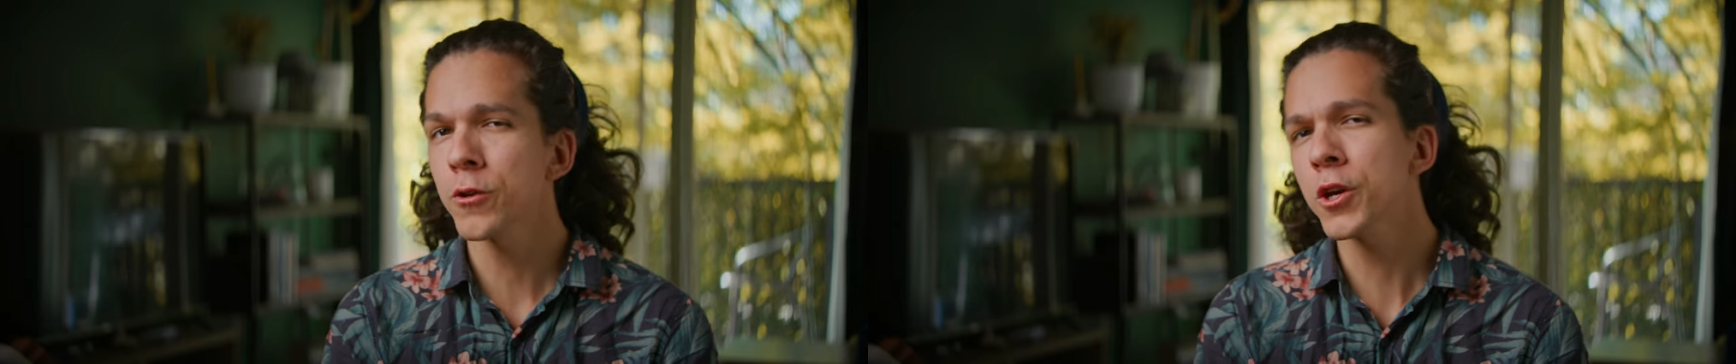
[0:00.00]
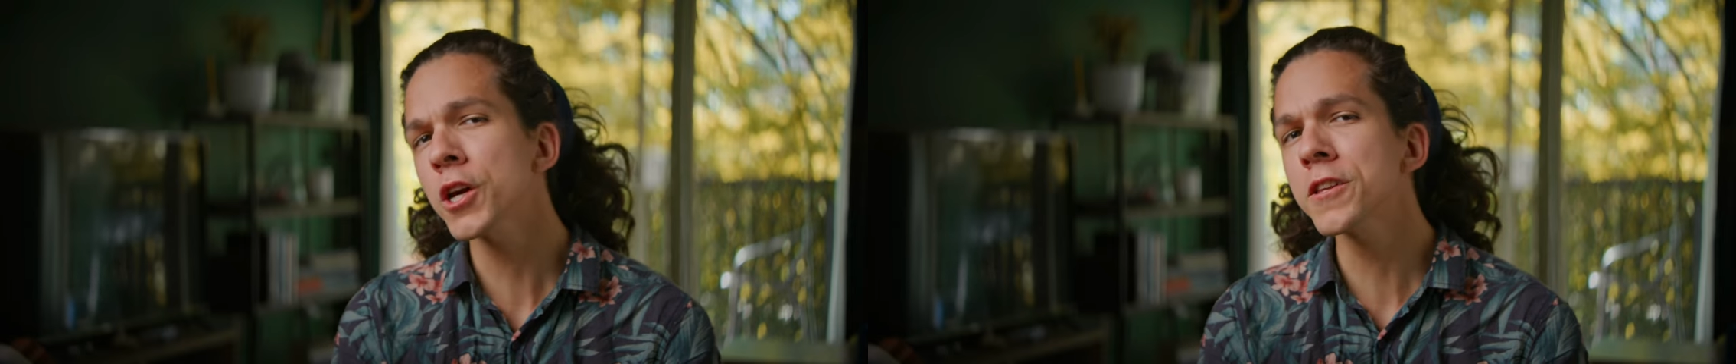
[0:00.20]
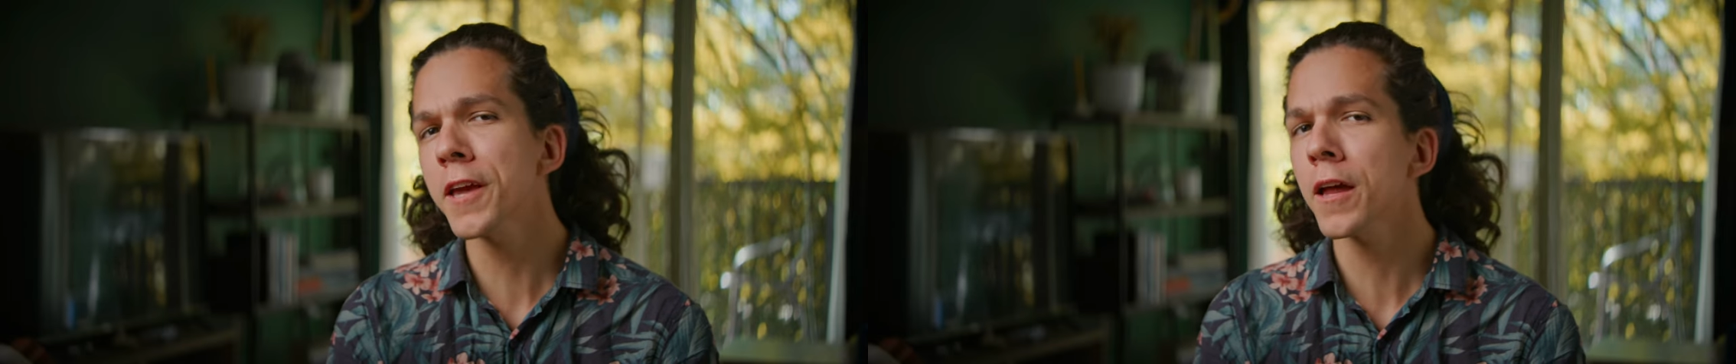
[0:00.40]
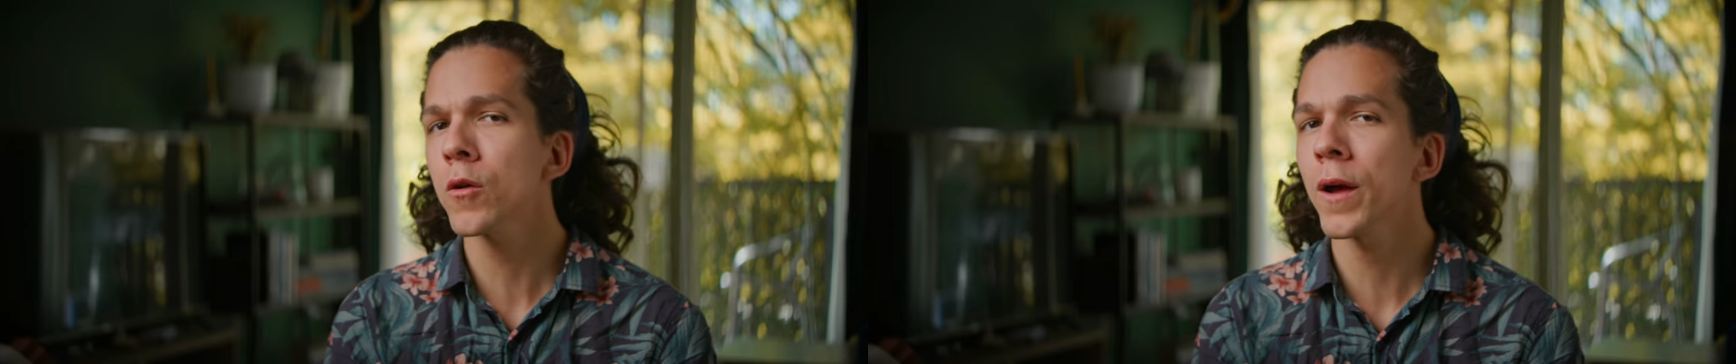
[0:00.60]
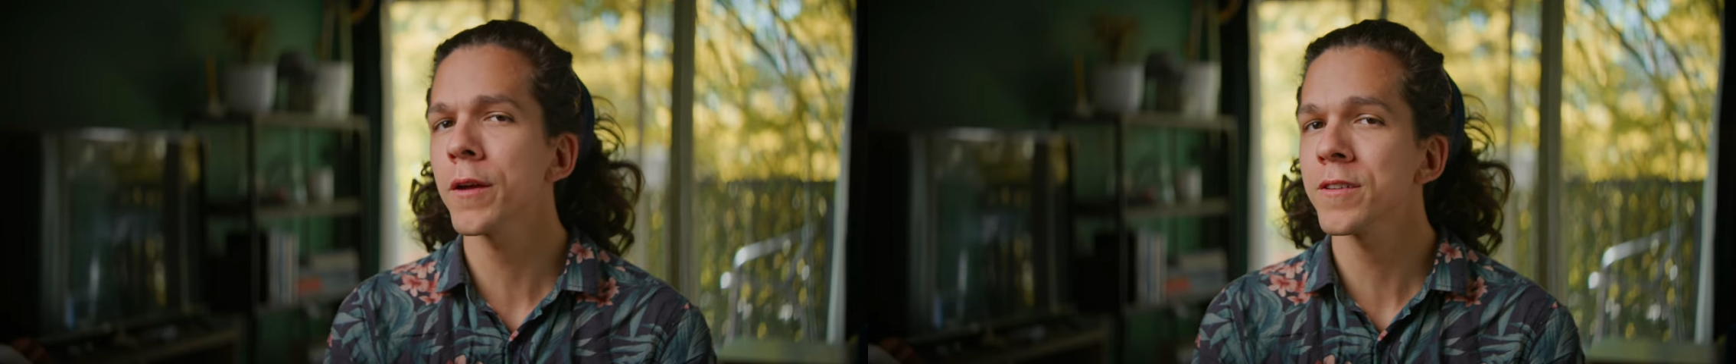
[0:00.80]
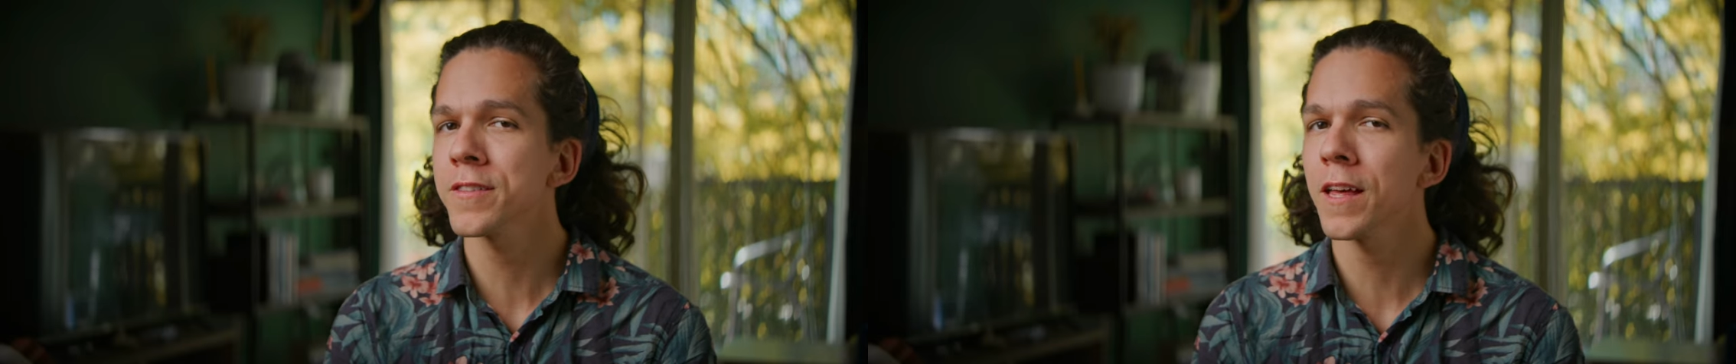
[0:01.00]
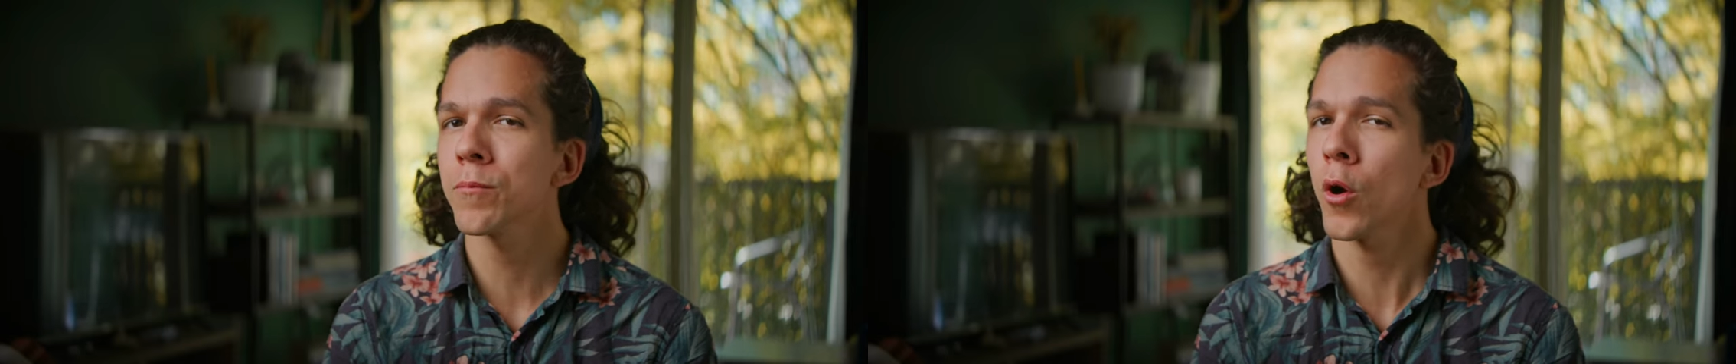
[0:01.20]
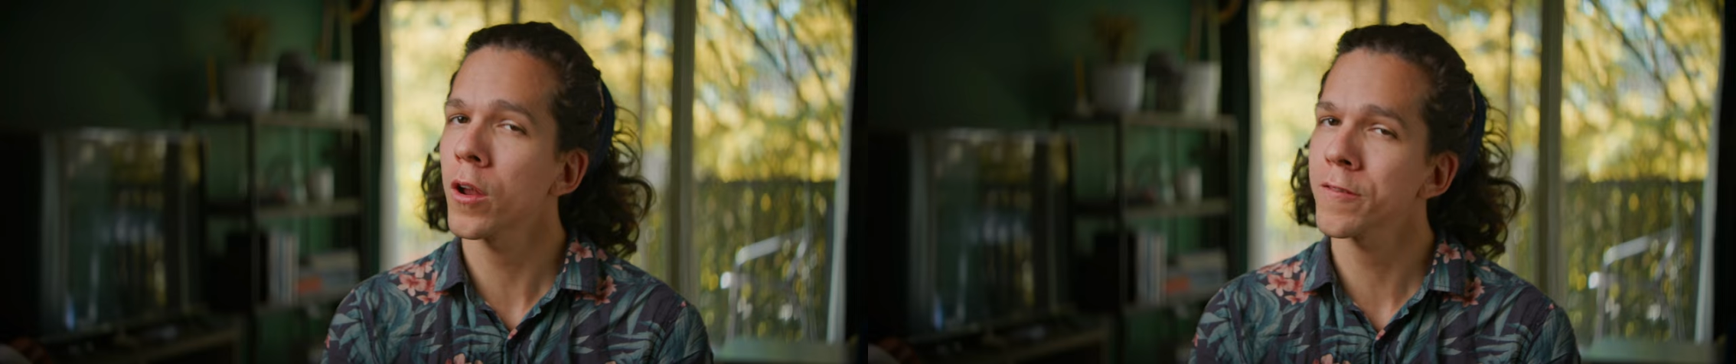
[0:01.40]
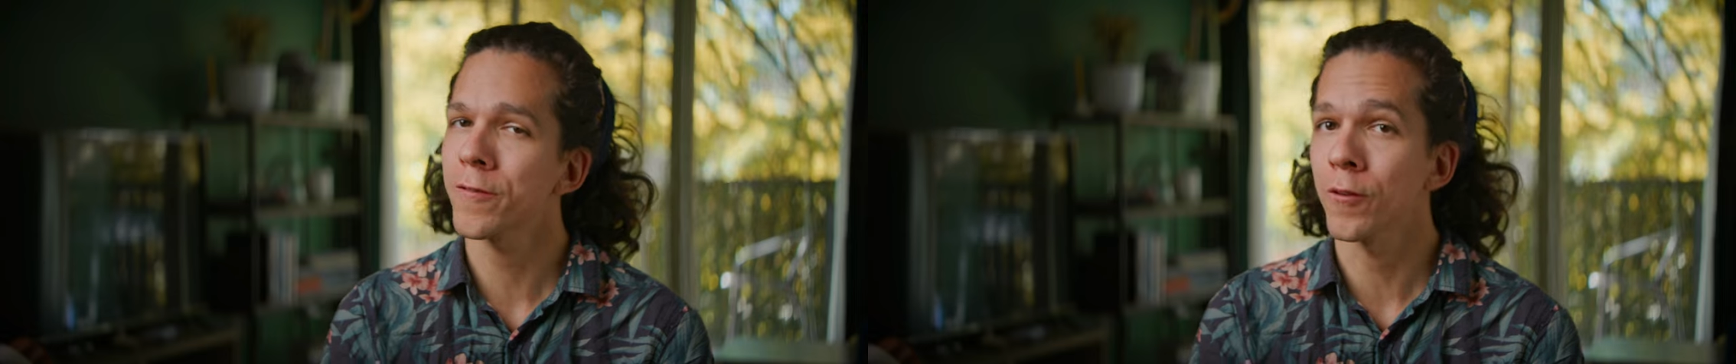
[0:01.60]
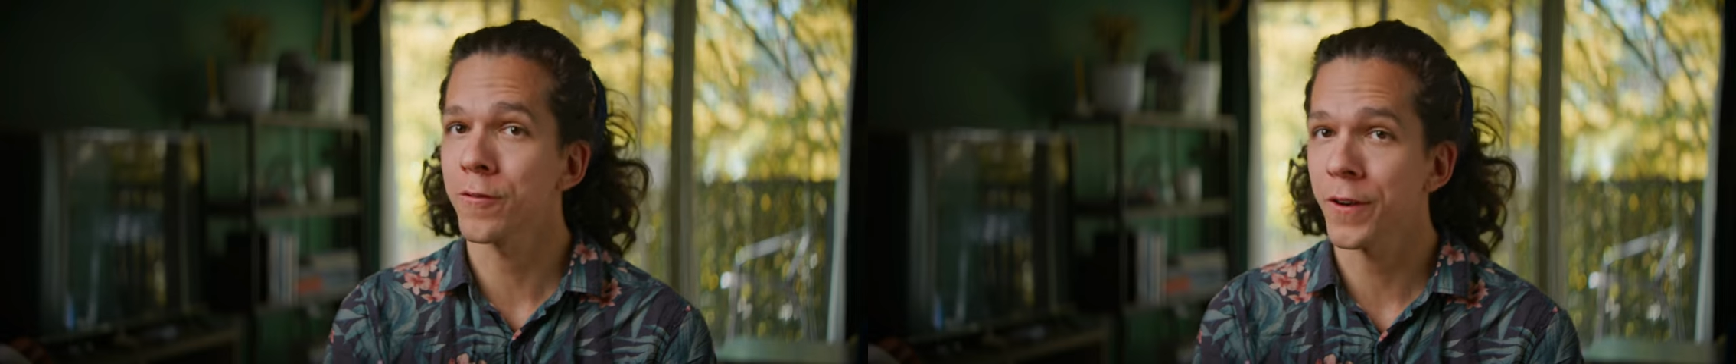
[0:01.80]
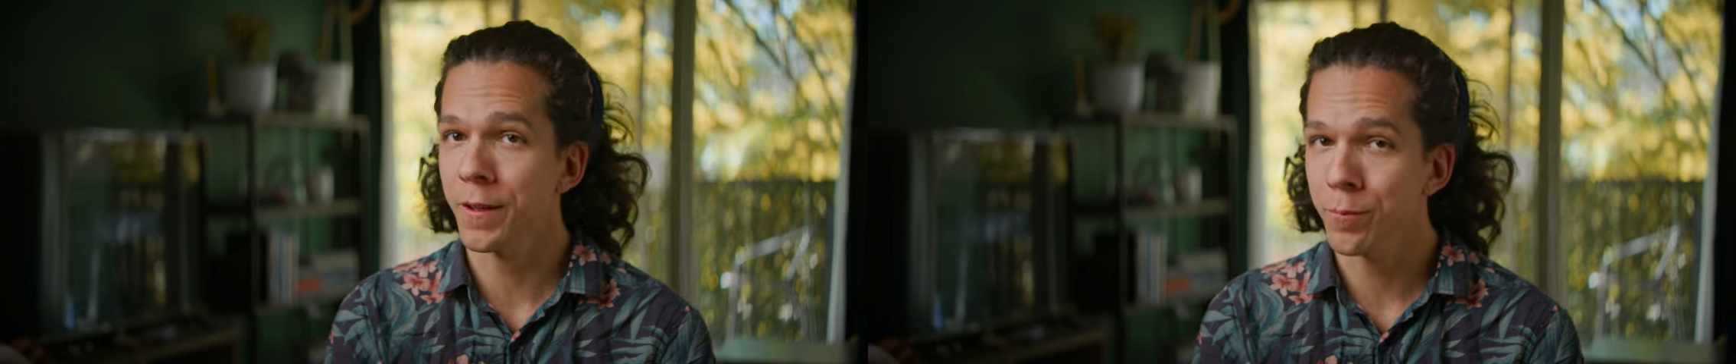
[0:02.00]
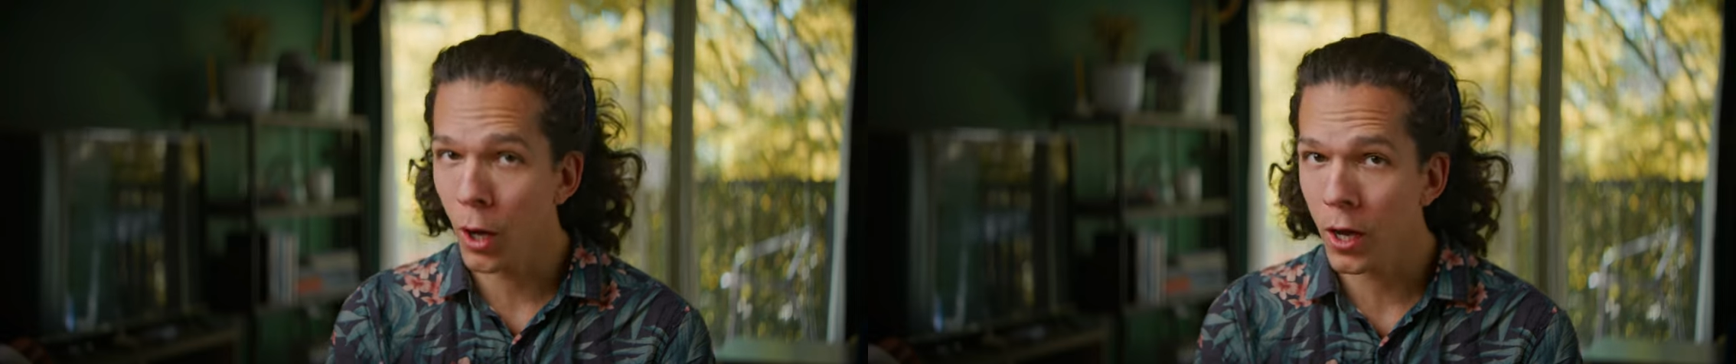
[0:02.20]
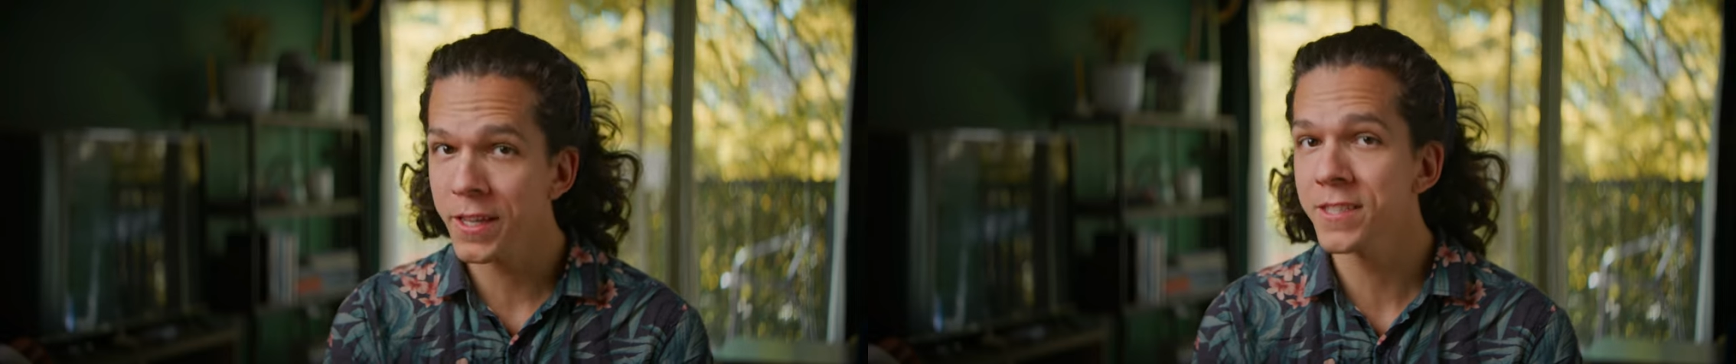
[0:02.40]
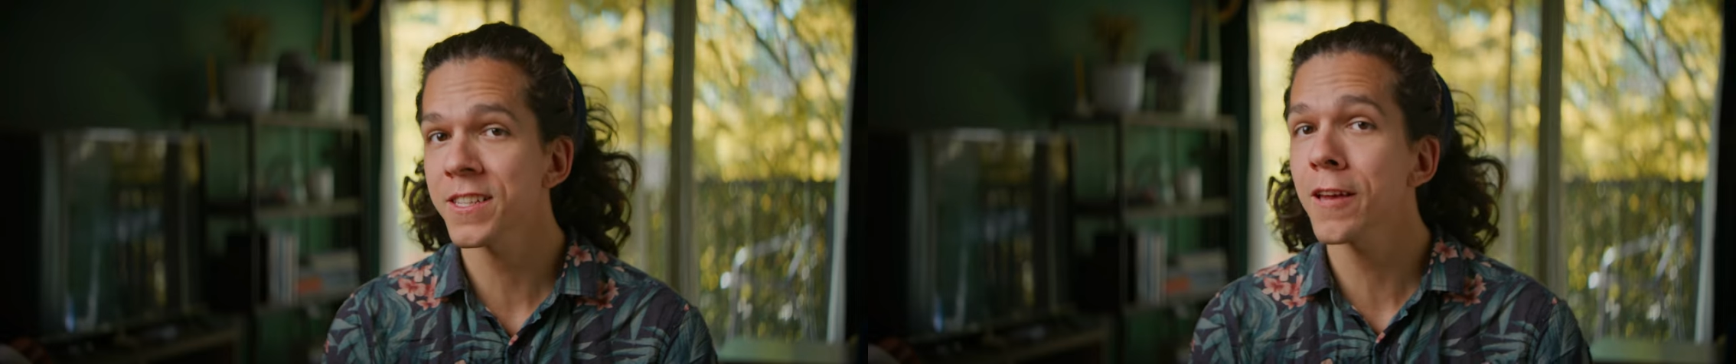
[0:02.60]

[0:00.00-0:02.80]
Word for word: you could get away with them on full-frame bodies